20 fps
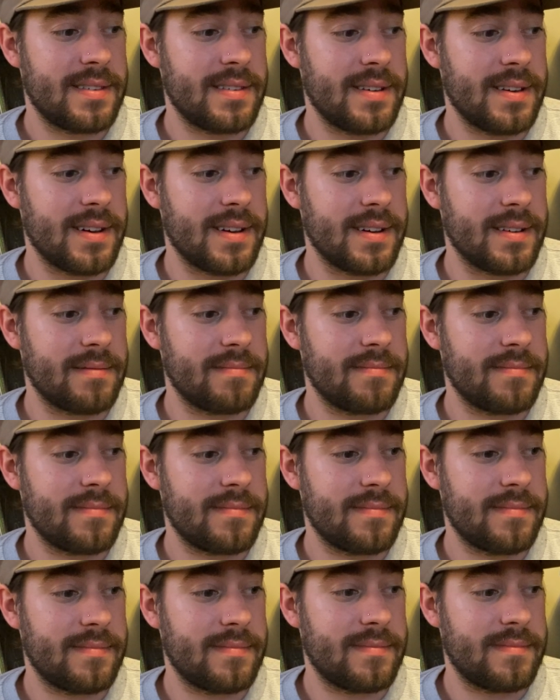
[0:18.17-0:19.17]
uh,
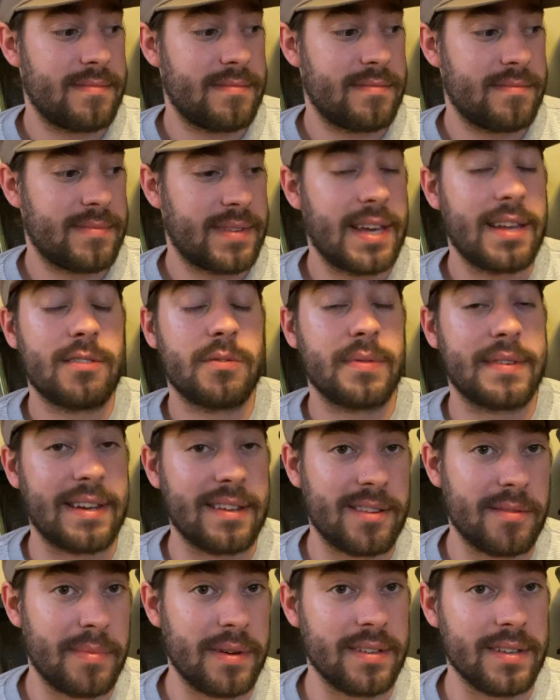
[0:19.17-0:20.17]
kids with
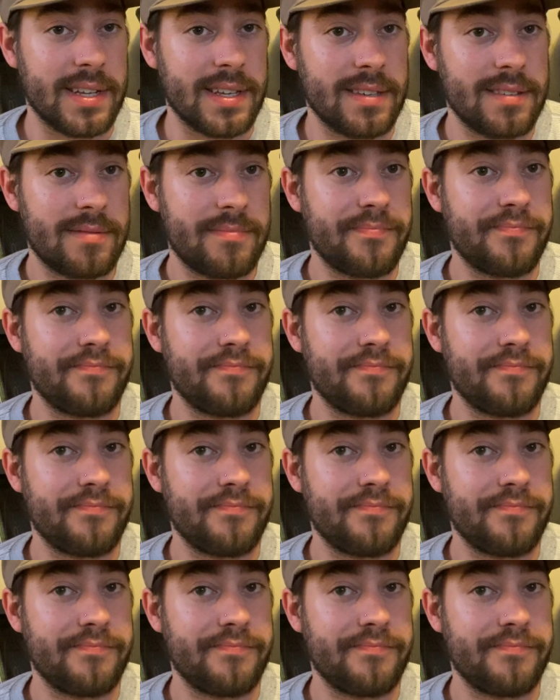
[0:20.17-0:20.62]
disabilities.